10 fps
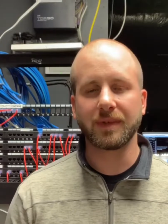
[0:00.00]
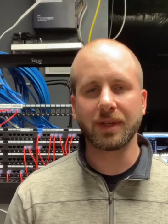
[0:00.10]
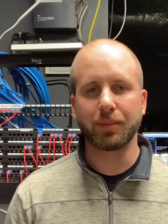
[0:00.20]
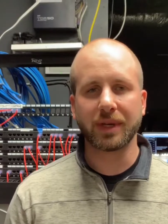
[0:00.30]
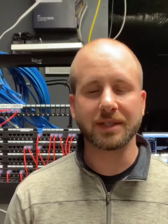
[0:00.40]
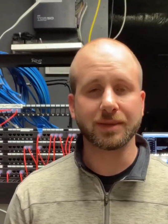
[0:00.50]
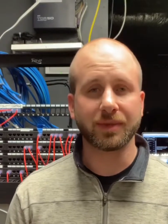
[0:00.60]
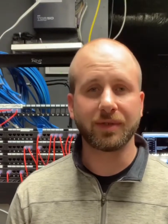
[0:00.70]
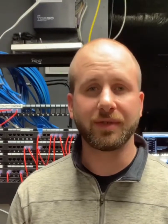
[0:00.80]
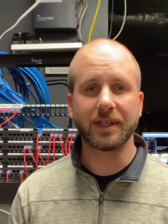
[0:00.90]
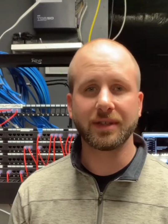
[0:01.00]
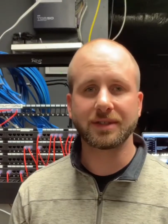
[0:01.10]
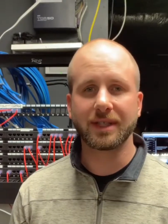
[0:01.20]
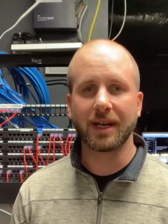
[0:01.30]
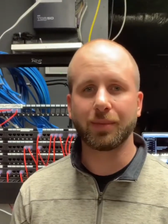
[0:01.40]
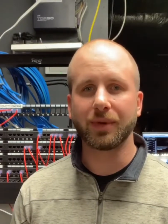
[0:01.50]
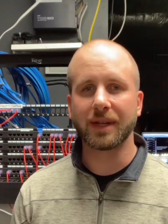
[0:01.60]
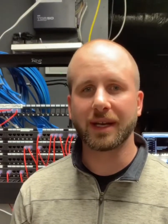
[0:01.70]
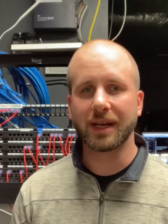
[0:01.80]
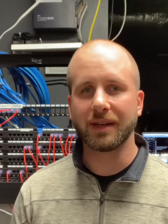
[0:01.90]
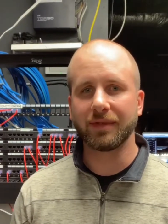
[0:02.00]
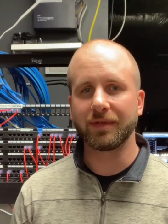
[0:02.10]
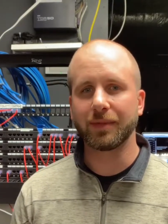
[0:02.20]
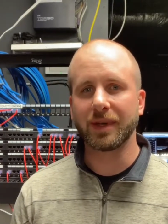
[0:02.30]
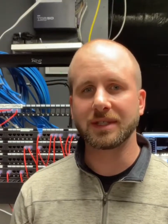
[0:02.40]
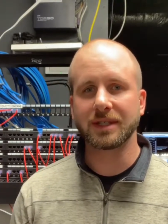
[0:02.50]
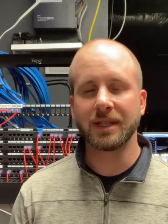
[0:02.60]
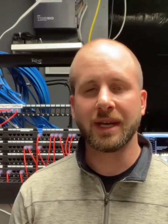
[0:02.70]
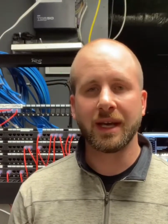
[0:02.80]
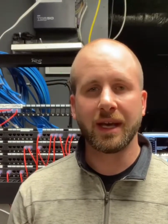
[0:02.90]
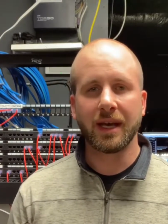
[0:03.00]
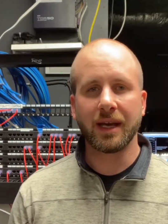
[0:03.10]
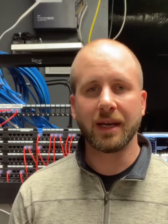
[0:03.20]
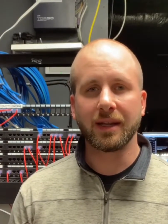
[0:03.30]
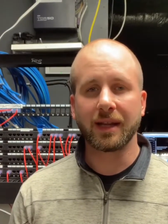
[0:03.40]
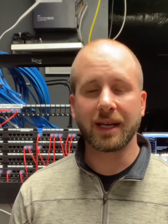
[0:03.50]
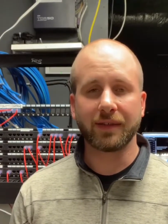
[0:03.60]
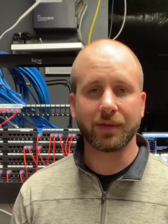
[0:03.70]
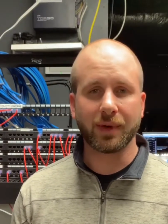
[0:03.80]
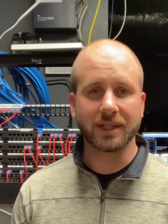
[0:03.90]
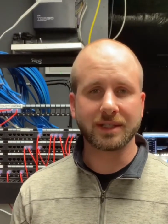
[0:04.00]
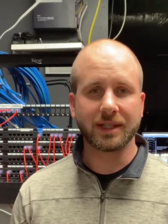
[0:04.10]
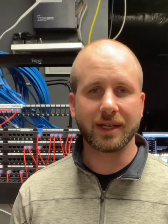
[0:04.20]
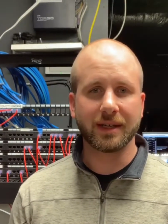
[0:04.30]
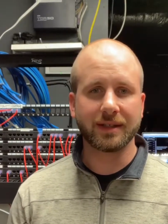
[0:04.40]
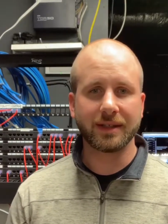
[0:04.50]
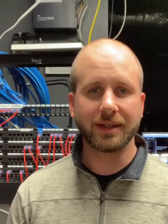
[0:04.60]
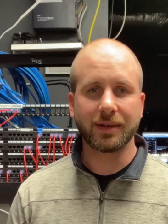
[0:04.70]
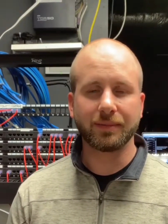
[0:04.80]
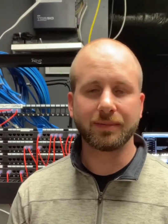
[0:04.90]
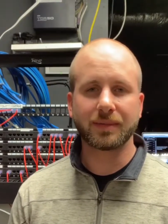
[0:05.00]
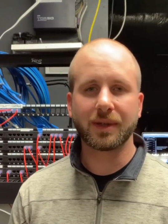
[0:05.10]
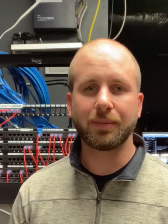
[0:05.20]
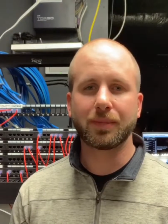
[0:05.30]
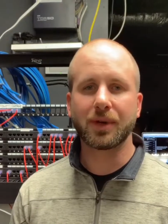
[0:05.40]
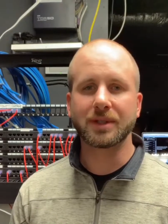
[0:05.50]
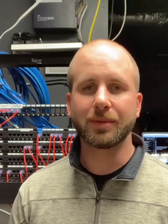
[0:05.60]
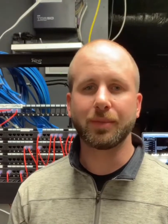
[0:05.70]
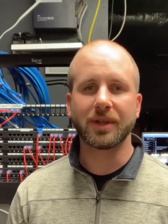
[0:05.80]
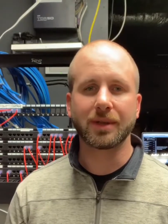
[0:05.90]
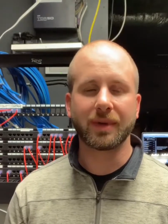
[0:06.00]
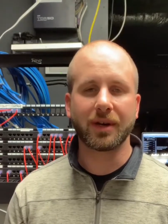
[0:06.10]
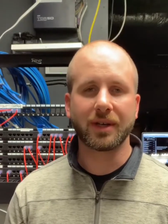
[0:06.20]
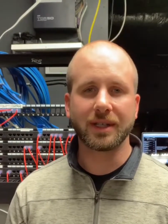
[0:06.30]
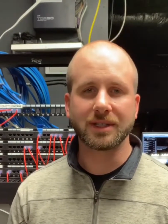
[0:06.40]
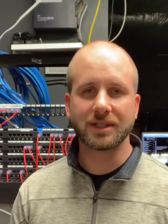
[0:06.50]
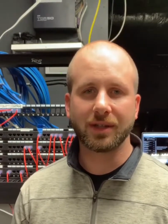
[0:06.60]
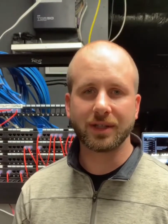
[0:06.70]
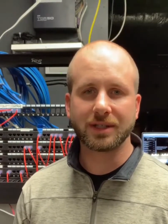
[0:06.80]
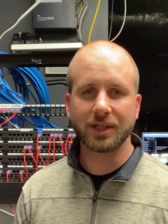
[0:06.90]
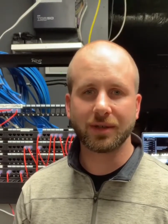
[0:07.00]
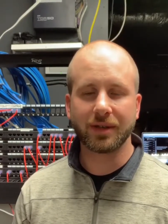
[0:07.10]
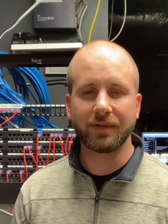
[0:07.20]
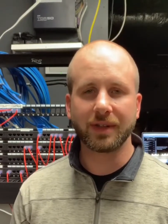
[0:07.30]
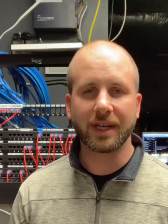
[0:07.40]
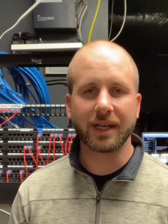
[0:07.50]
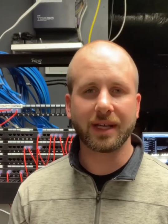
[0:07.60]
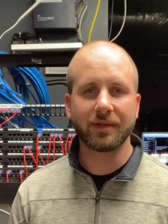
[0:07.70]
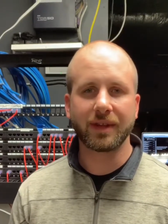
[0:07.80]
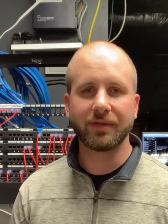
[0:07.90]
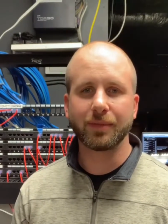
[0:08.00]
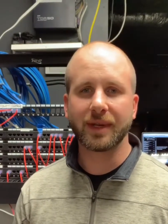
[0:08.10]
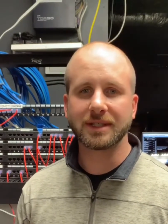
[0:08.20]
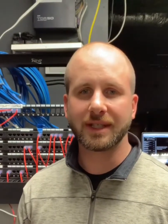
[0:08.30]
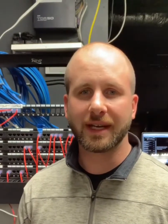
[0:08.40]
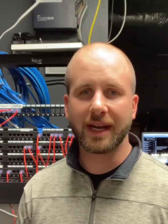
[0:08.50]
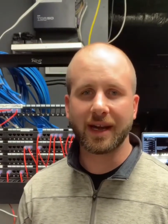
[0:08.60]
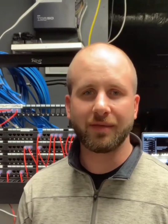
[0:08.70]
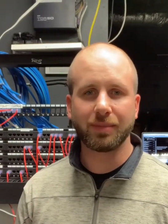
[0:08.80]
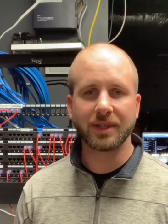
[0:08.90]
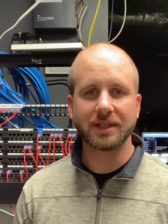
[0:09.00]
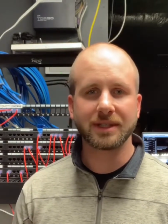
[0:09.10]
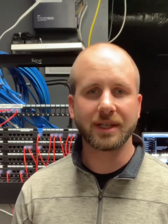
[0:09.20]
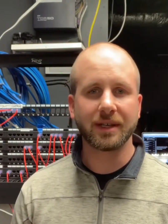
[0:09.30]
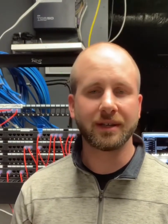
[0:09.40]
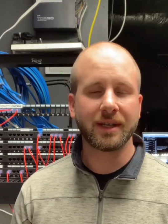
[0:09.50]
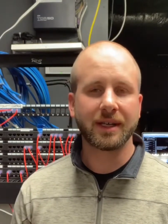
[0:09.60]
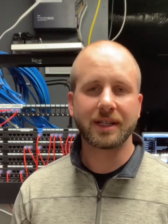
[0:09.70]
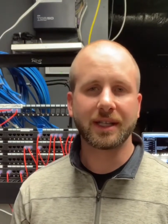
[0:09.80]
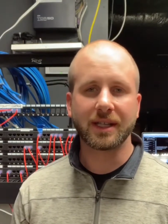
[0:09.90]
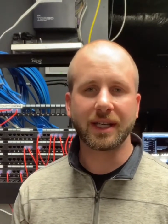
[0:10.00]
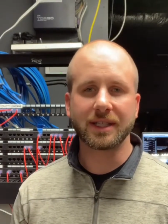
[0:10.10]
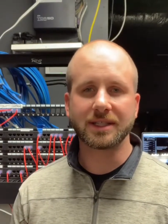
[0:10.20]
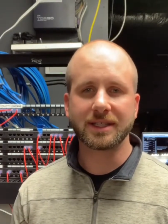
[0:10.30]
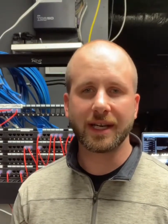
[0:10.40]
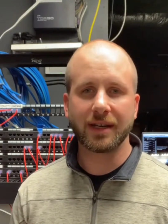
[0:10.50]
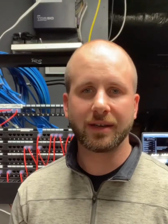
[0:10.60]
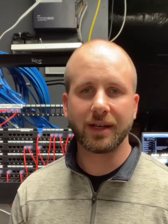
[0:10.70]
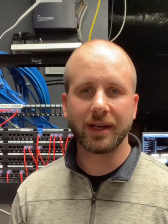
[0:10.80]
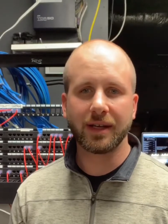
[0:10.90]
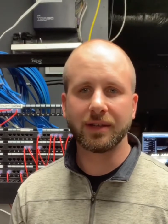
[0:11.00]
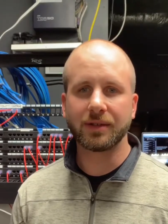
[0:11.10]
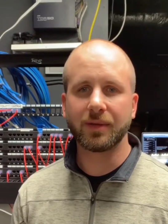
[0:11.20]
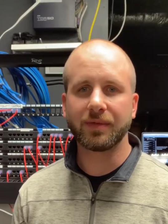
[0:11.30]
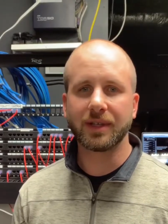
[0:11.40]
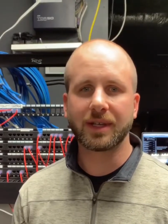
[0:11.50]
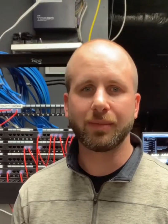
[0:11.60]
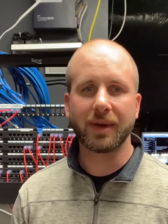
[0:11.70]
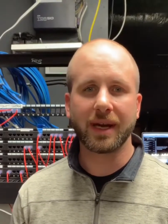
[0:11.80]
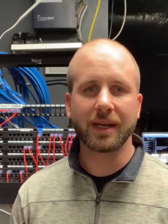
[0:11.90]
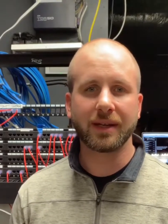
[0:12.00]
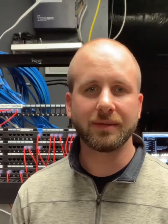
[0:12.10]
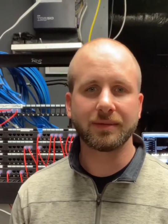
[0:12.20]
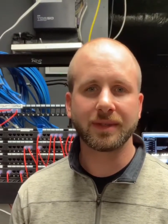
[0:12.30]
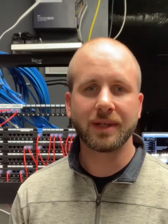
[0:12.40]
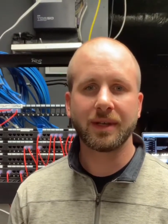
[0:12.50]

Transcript: you know, put out some good videos to help with that kind of information. And thank you for watching. Uh, you know, I'm going to, be building my audience slowly, so if you like any of the information that I have, please uh, click like and share, and hopefully you come back and